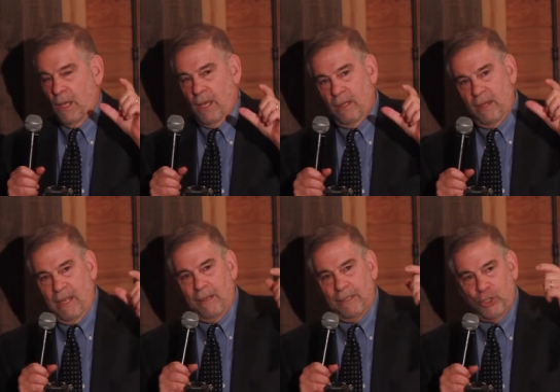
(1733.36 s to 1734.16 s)
And
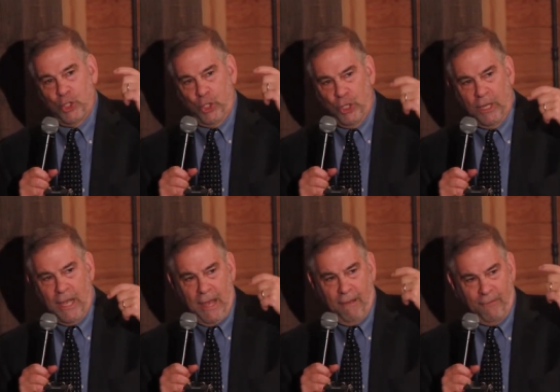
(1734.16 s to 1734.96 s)
they should
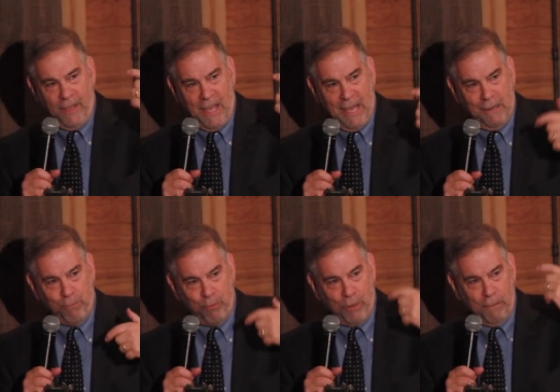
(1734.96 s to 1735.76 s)
have,
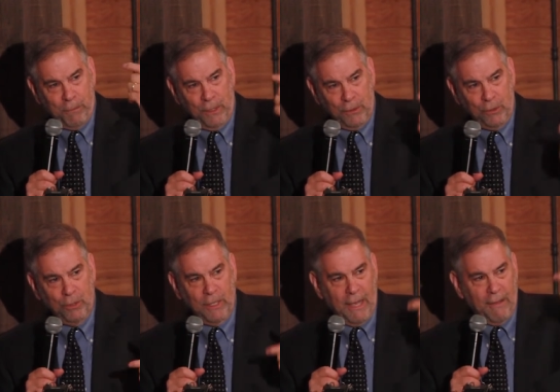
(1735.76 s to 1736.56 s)
and probably
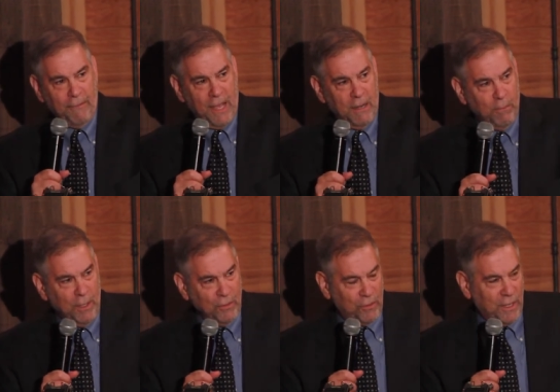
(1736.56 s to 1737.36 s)
could have, and
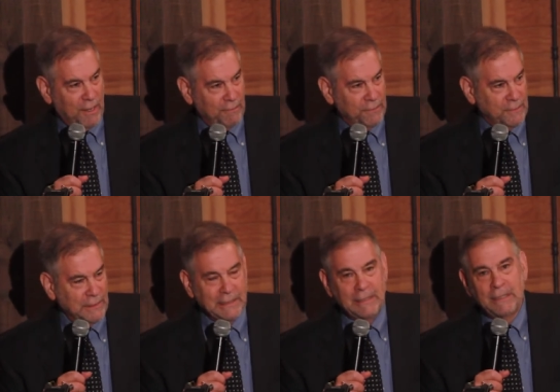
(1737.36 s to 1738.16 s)
must have
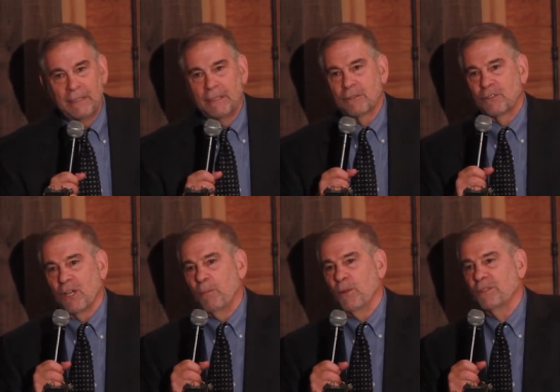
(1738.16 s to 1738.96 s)

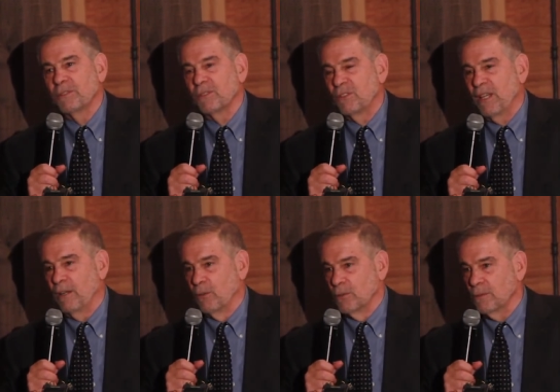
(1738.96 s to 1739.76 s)
doubled
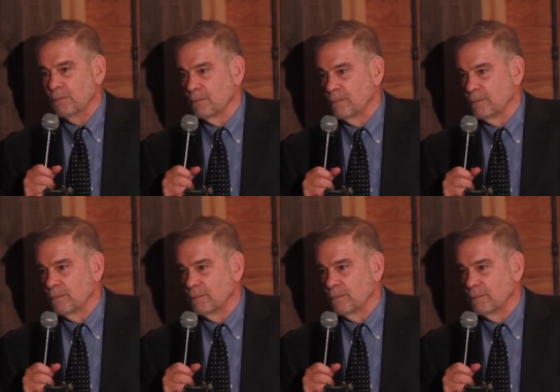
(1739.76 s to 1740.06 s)
down